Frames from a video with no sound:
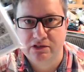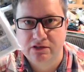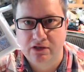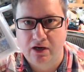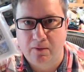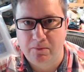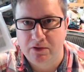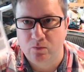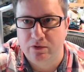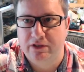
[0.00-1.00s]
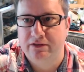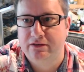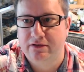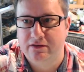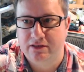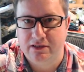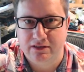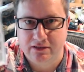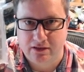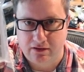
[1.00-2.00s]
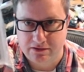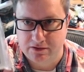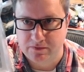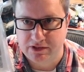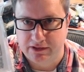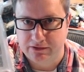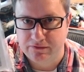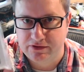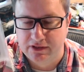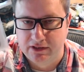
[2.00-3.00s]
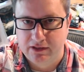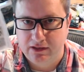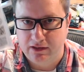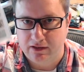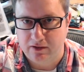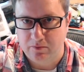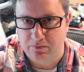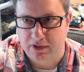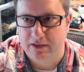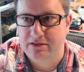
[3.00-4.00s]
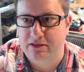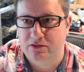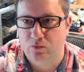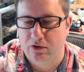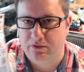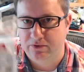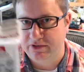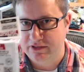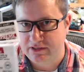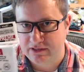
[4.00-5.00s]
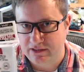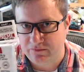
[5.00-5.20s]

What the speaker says: come with the cards themselves, but it's worth putting these sleeve